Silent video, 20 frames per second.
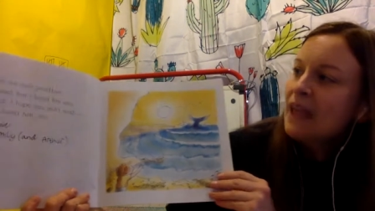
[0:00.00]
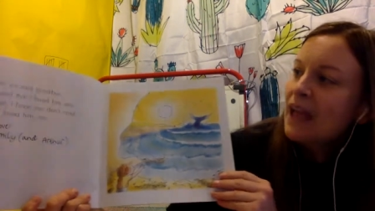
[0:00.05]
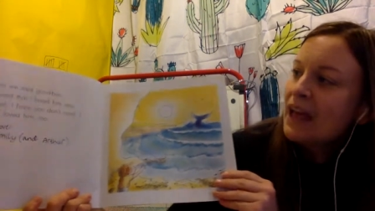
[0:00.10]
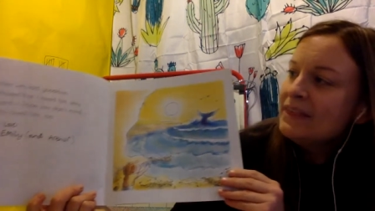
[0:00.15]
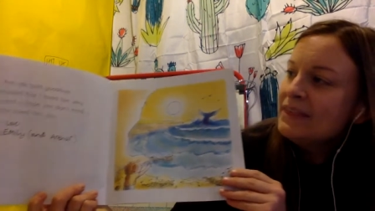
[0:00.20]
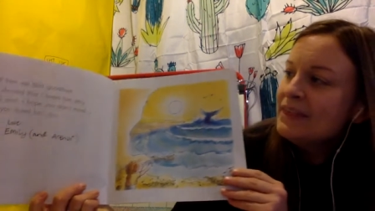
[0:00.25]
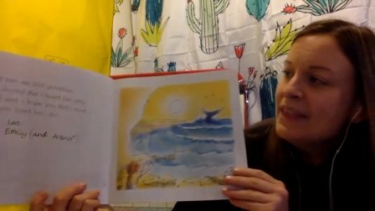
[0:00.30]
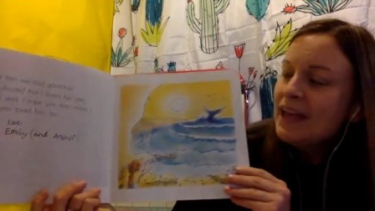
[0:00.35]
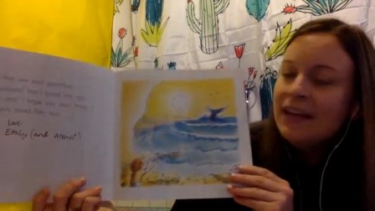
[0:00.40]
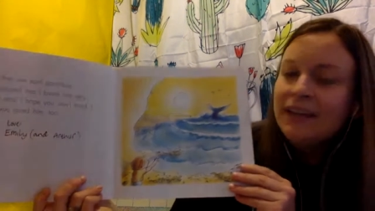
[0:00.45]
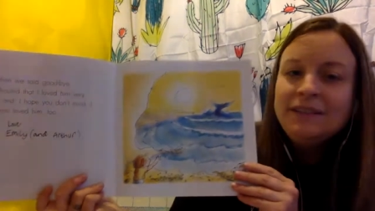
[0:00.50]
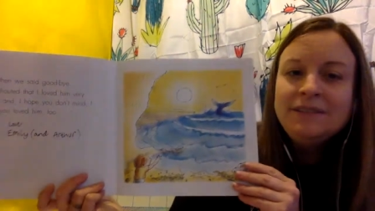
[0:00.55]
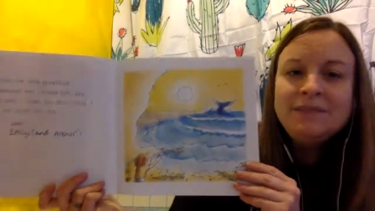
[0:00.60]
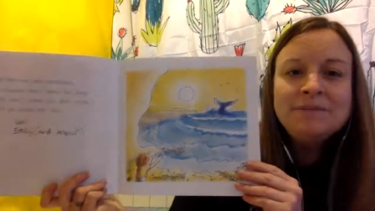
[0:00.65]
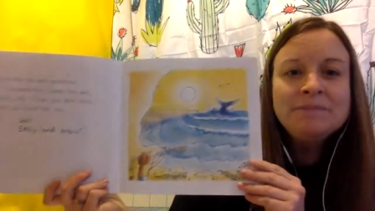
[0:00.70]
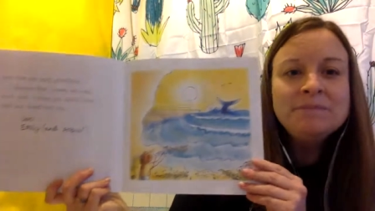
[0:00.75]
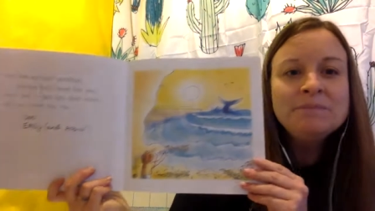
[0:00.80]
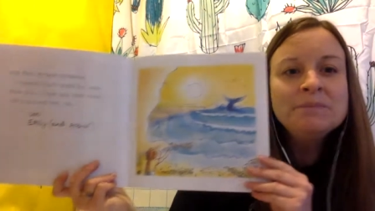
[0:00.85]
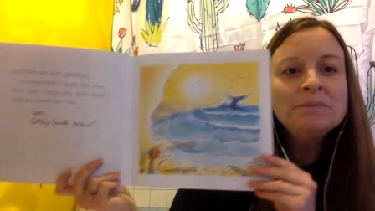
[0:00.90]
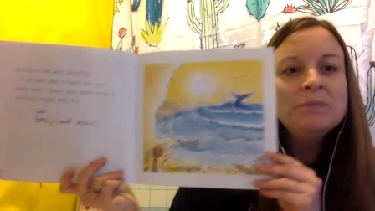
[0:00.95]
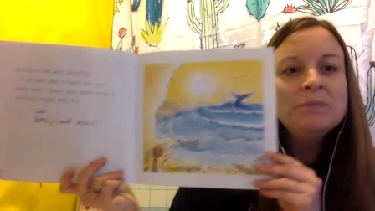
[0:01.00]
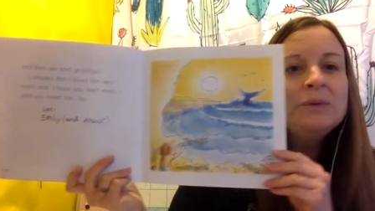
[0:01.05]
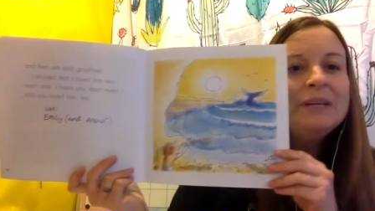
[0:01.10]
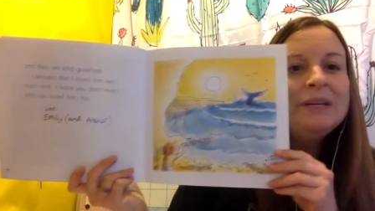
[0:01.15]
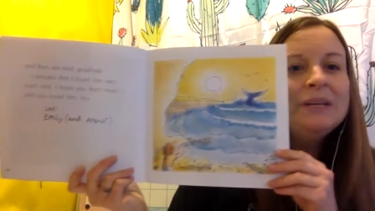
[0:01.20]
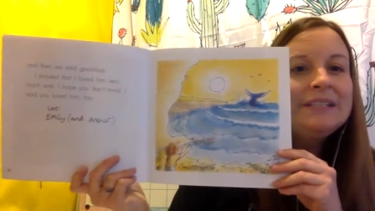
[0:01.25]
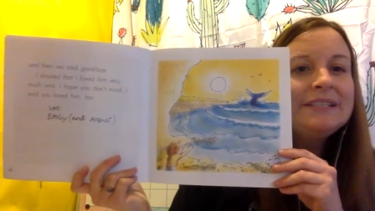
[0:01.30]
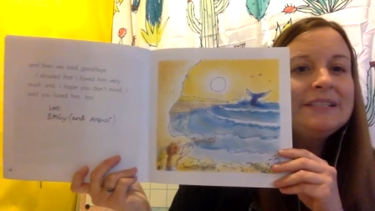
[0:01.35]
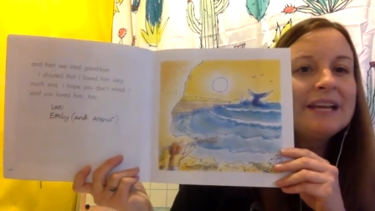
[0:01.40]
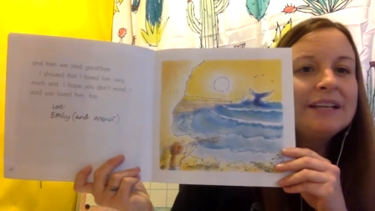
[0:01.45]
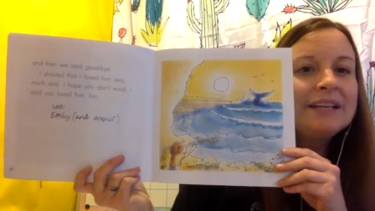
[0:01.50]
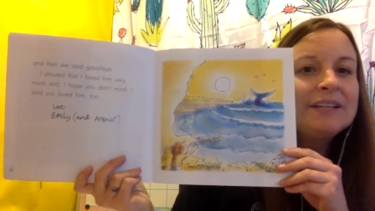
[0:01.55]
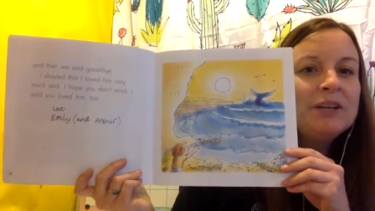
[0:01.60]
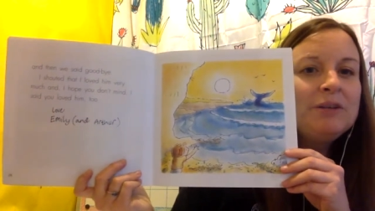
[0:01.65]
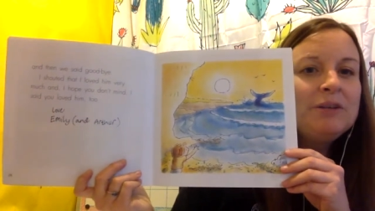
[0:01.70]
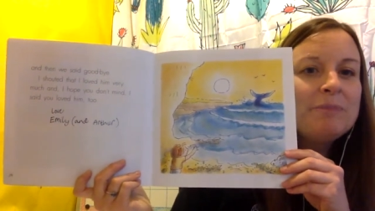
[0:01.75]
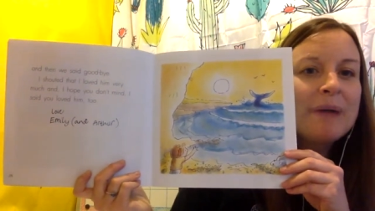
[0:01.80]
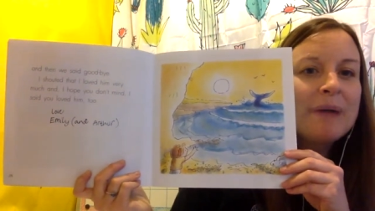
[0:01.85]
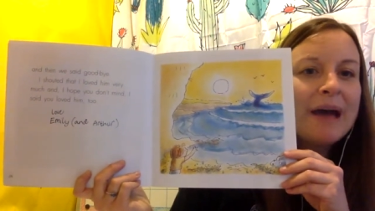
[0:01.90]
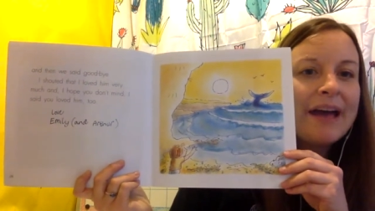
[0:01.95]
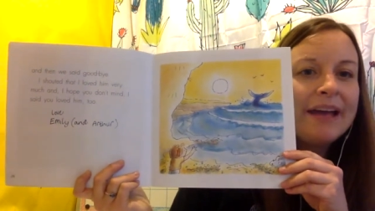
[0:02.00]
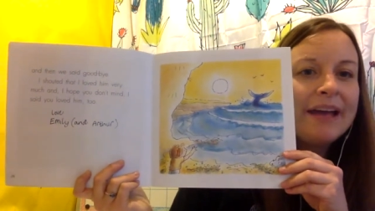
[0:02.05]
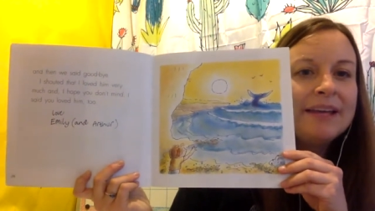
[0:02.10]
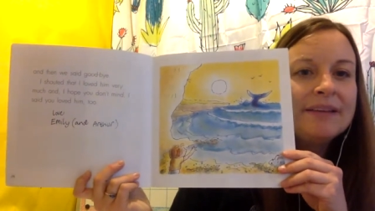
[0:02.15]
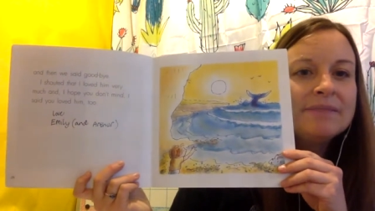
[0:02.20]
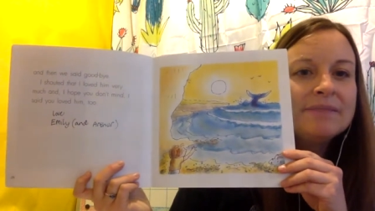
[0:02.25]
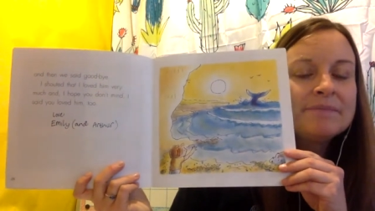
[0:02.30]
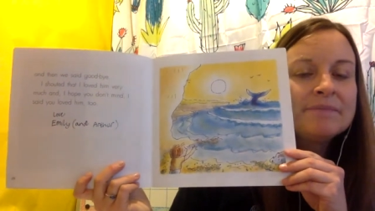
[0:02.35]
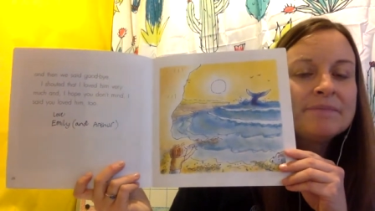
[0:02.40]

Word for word: And then we said goodbye.